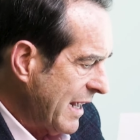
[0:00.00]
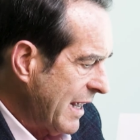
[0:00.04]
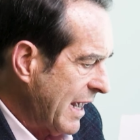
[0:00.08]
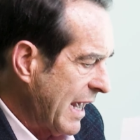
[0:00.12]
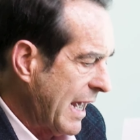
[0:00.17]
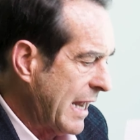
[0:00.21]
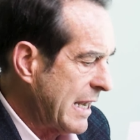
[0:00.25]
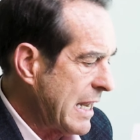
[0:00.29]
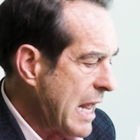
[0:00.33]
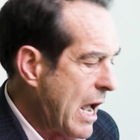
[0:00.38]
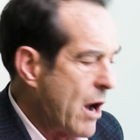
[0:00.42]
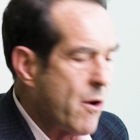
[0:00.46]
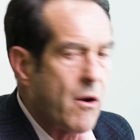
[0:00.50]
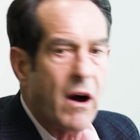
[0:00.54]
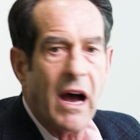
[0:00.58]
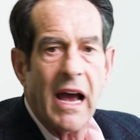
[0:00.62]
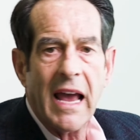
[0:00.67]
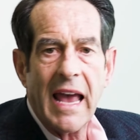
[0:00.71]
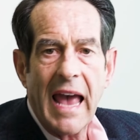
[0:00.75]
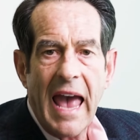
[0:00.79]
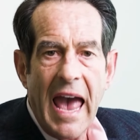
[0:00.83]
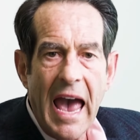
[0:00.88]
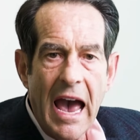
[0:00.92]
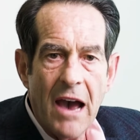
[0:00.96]
And now I
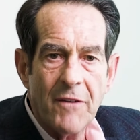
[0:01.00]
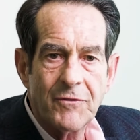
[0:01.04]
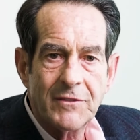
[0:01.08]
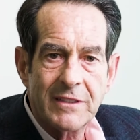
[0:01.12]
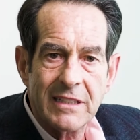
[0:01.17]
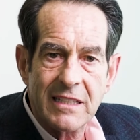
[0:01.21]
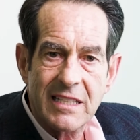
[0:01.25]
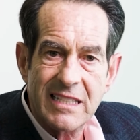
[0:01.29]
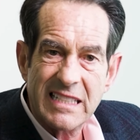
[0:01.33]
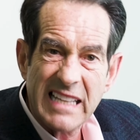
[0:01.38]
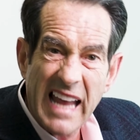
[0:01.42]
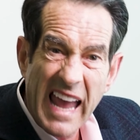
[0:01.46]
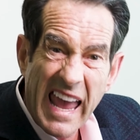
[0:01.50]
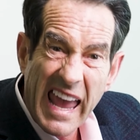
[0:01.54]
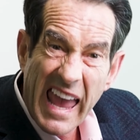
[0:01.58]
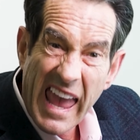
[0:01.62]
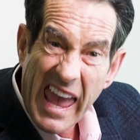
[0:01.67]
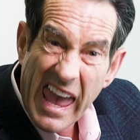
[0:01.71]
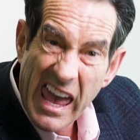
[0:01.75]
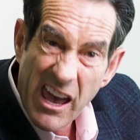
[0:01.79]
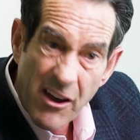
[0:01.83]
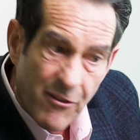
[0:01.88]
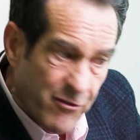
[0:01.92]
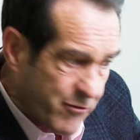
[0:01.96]
have to say
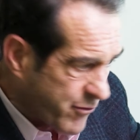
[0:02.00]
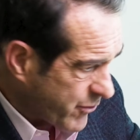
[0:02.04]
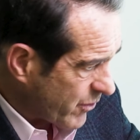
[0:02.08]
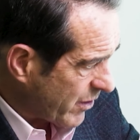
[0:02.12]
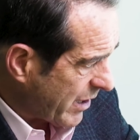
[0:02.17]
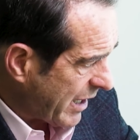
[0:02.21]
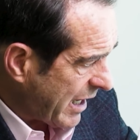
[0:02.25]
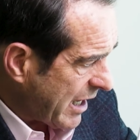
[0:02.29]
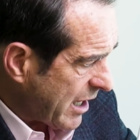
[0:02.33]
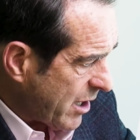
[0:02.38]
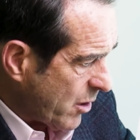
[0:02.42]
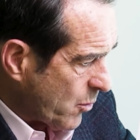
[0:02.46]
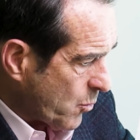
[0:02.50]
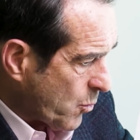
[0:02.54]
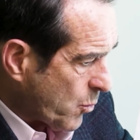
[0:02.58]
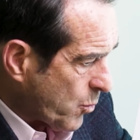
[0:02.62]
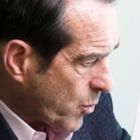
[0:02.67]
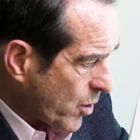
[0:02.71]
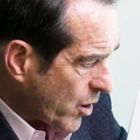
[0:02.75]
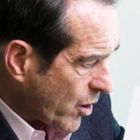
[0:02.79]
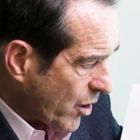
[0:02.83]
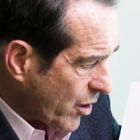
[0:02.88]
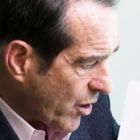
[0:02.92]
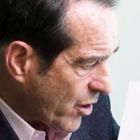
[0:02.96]
every
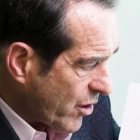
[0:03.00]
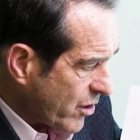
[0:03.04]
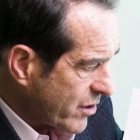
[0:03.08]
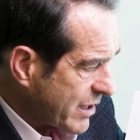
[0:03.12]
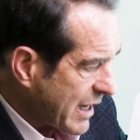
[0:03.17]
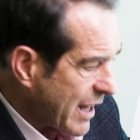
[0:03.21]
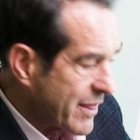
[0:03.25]
word